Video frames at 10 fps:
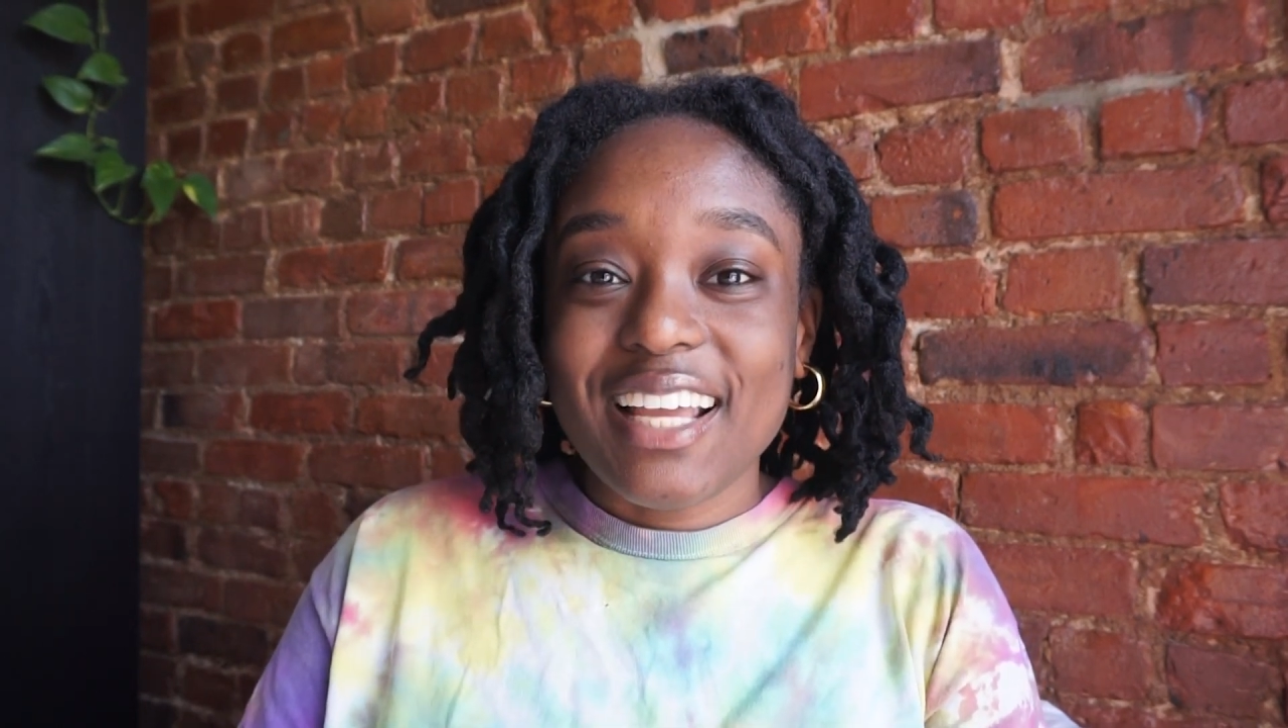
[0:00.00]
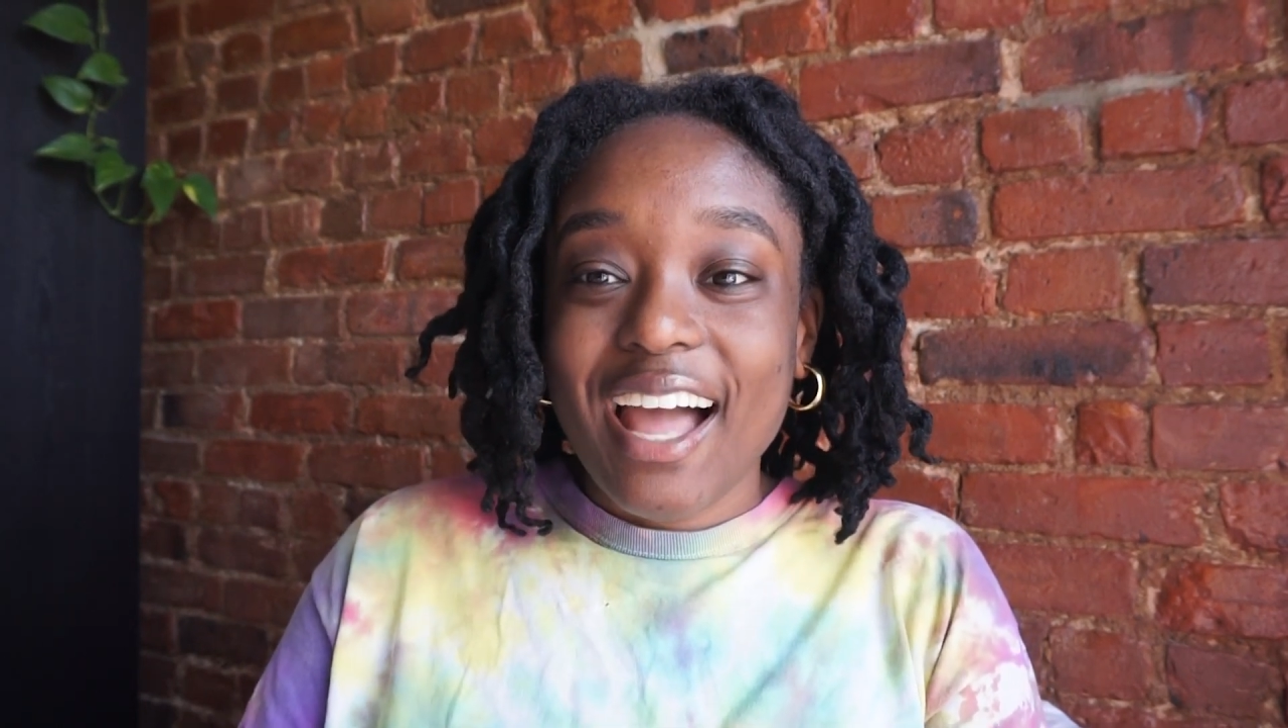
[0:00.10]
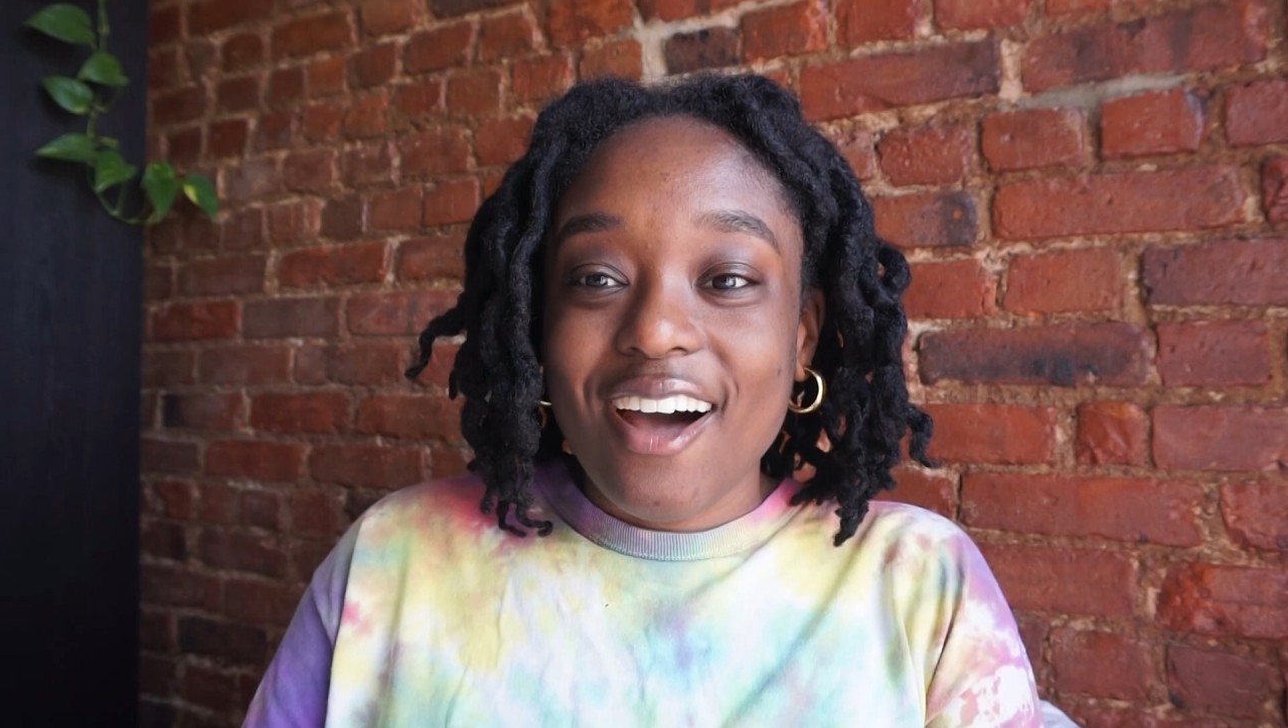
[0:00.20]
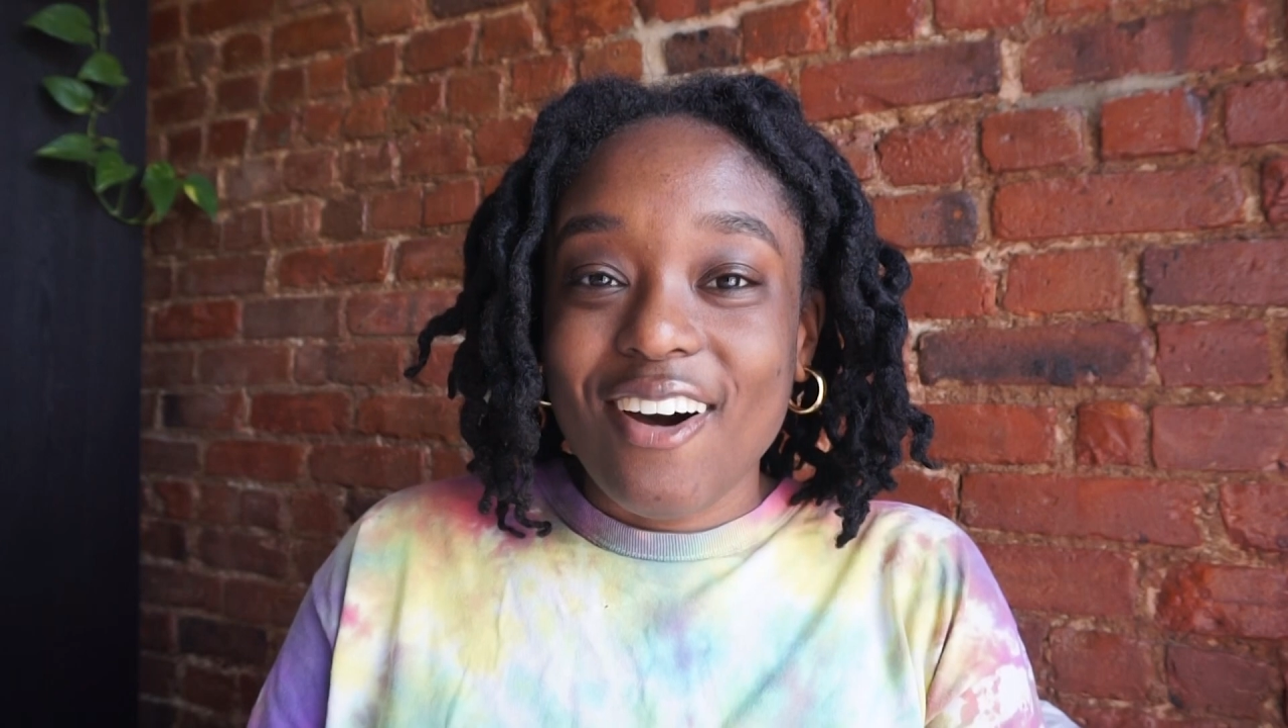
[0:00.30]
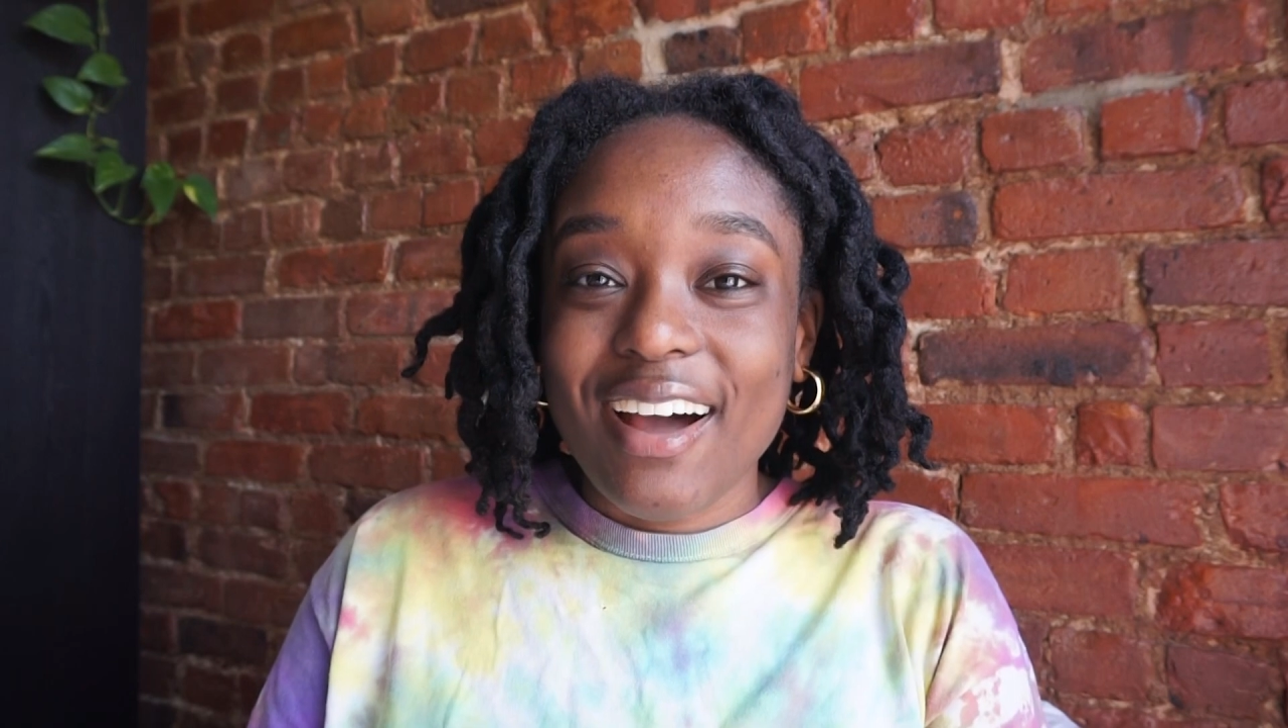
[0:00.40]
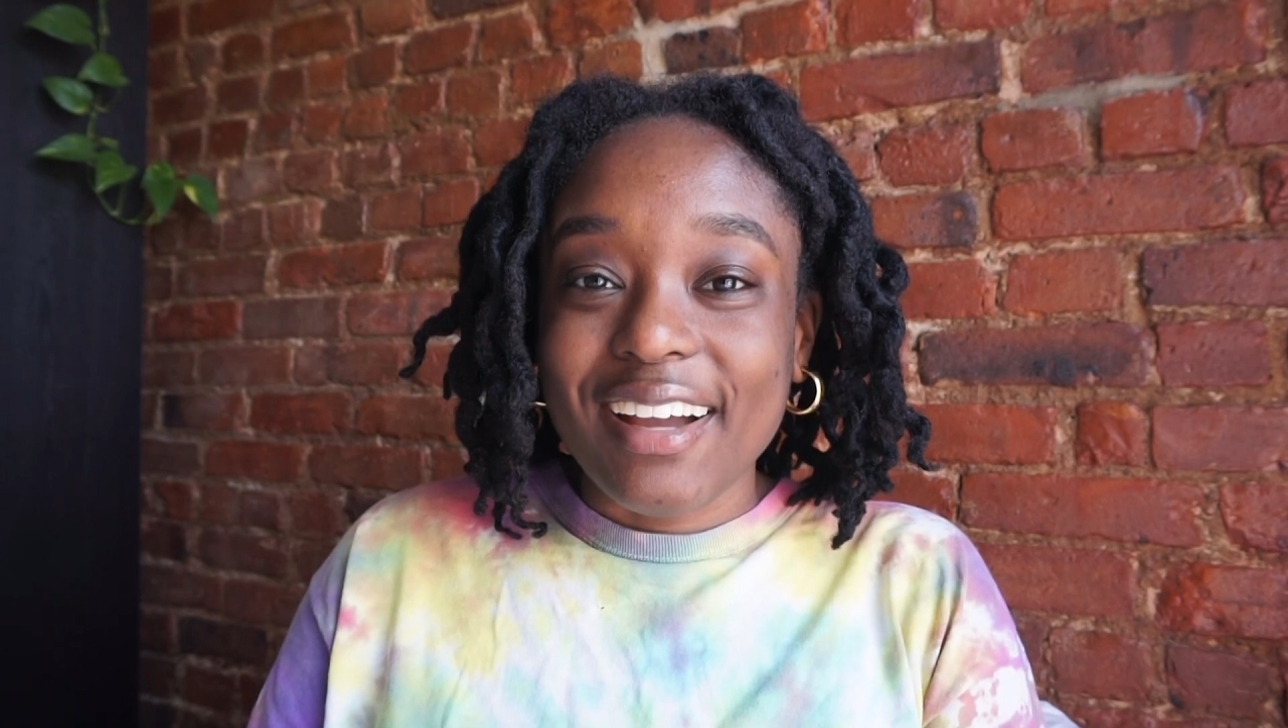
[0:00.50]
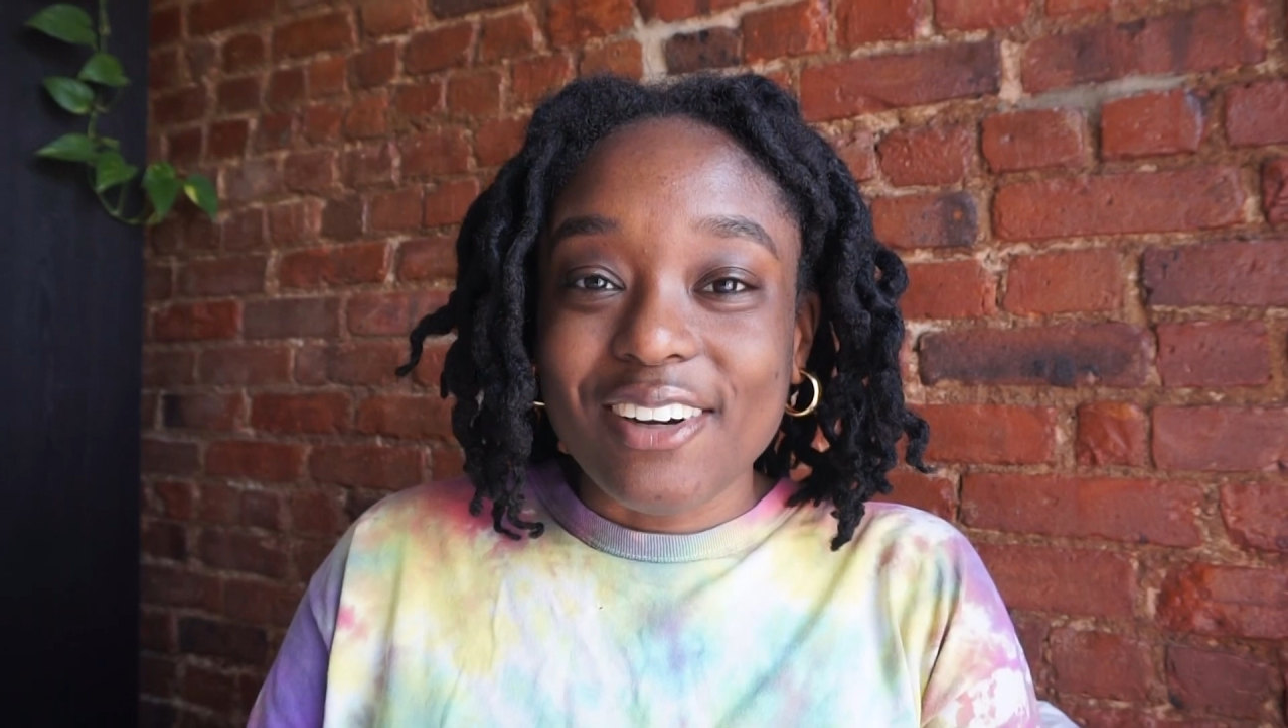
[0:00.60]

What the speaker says: how I